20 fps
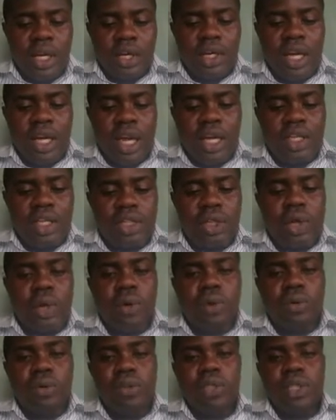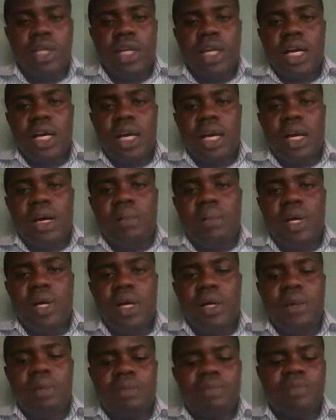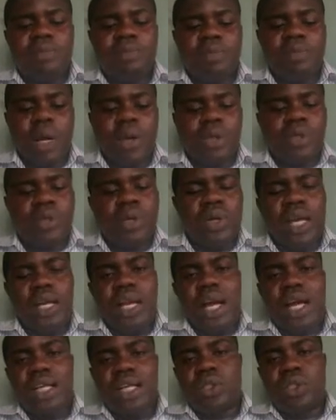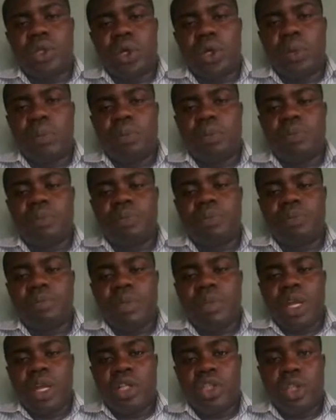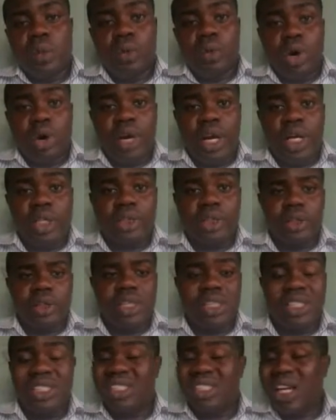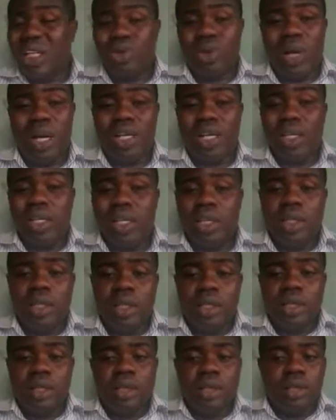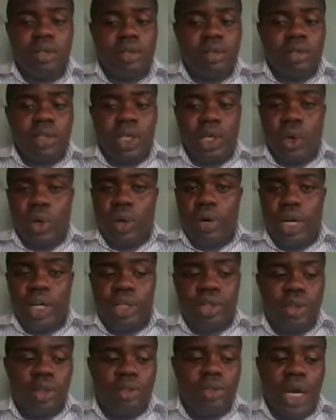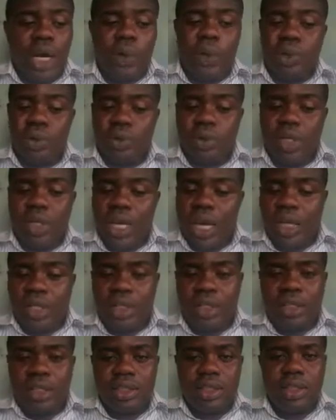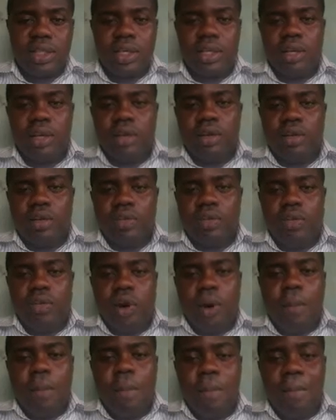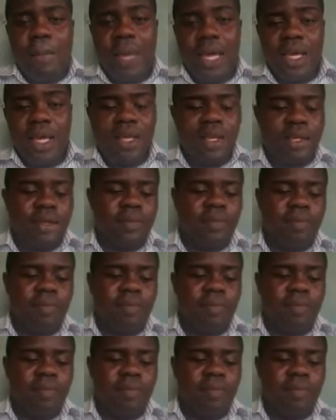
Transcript: Okay, so um, um, I want to highlight some some correction. This is actually the correction you are going to get from me.